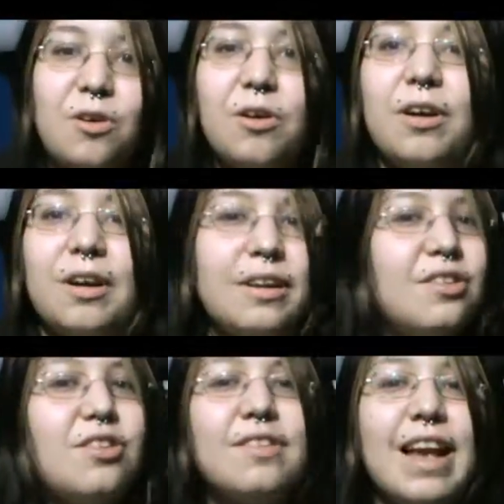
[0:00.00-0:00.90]
or
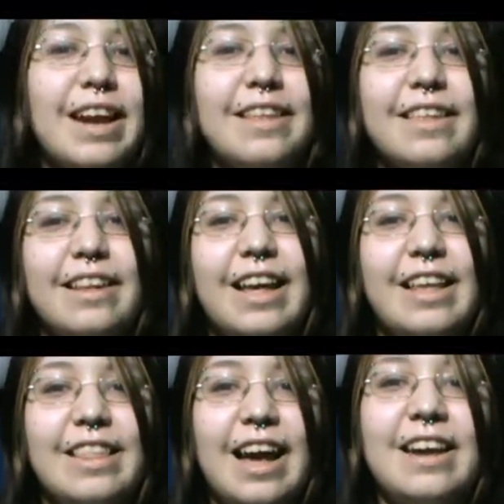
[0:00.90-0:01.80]
just anything
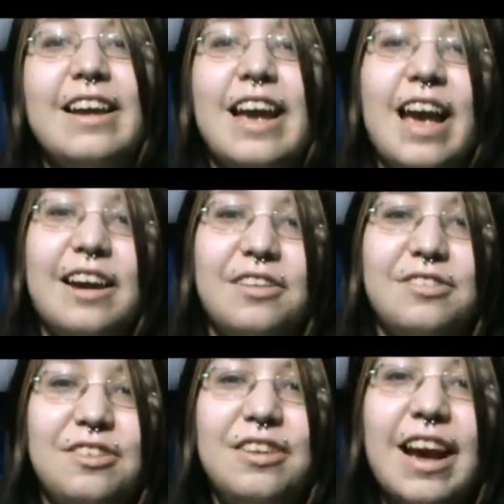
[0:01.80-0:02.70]
like that. And I'll
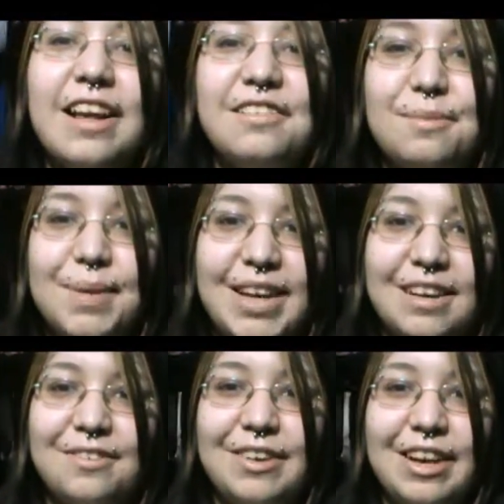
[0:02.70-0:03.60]
see you guys in the
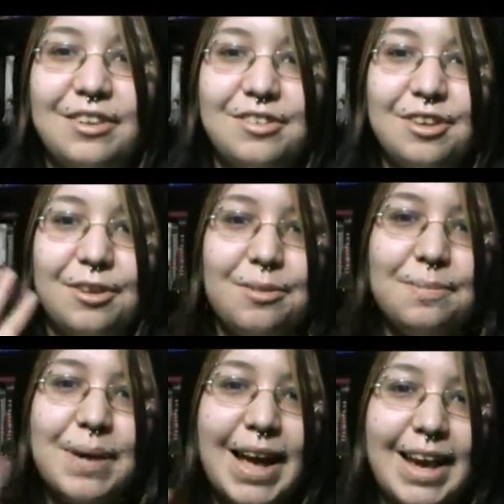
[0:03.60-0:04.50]
next video. So,
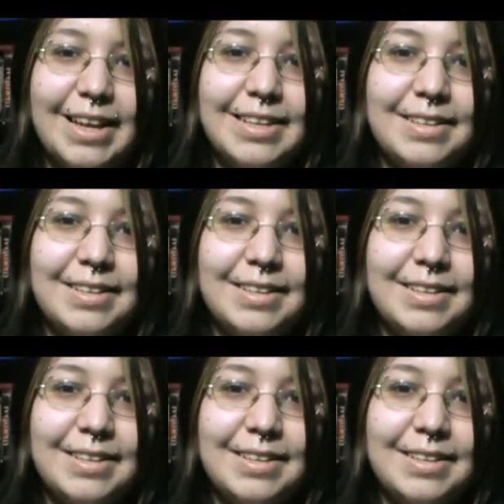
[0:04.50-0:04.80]
bye.